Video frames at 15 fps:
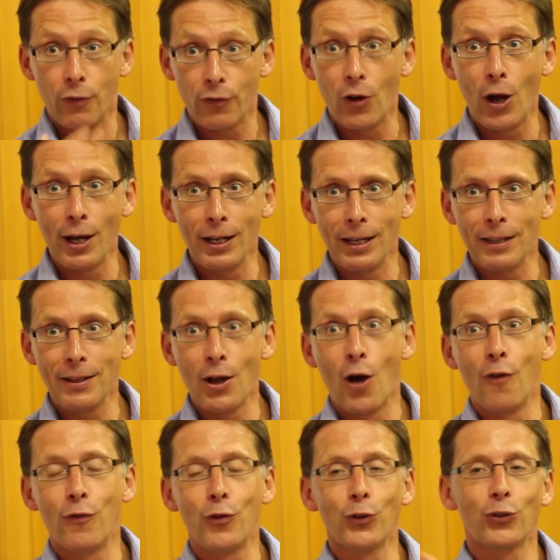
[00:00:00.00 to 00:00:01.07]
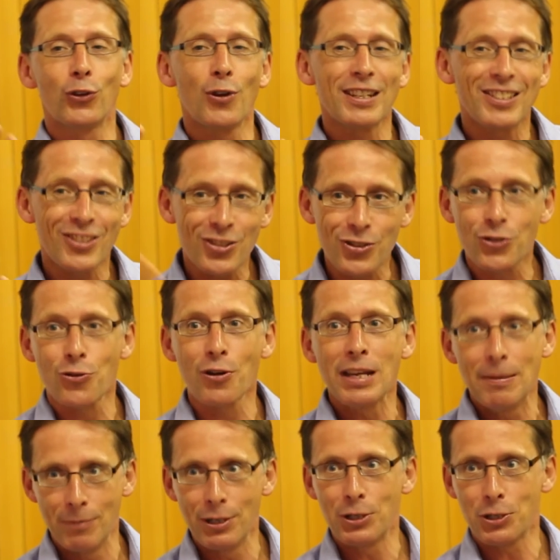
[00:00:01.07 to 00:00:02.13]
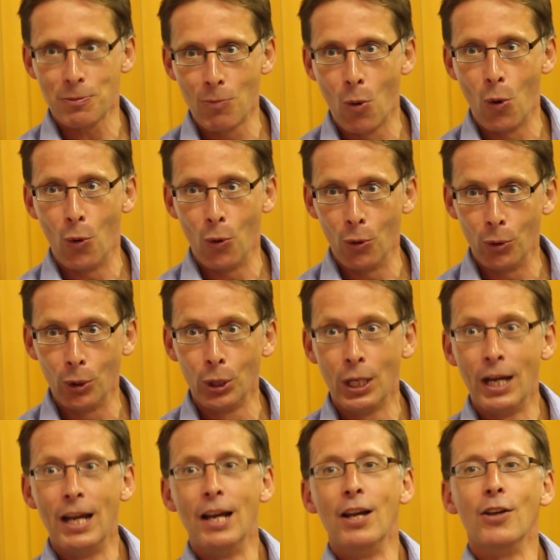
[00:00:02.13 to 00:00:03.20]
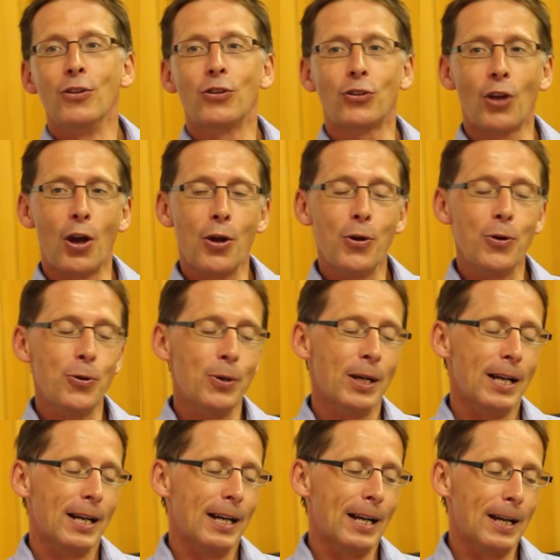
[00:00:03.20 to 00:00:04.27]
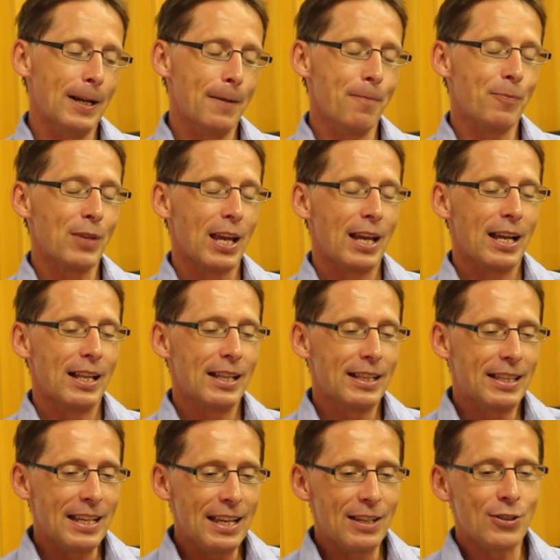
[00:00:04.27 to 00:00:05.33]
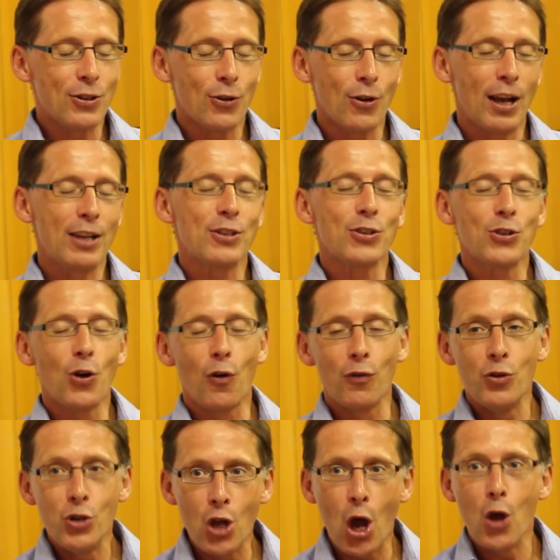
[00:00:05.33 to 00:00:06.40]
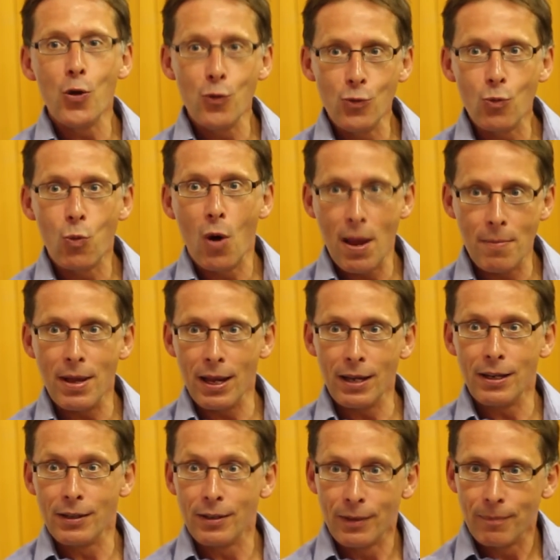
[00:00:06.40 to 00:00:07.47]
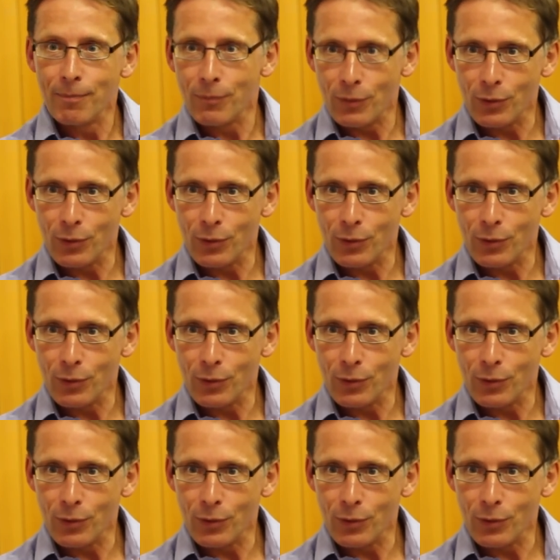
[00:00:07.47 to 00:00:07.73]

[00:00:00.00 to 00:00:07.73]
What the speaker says: Finally, the armed forces are extremely small, so the integration of known women...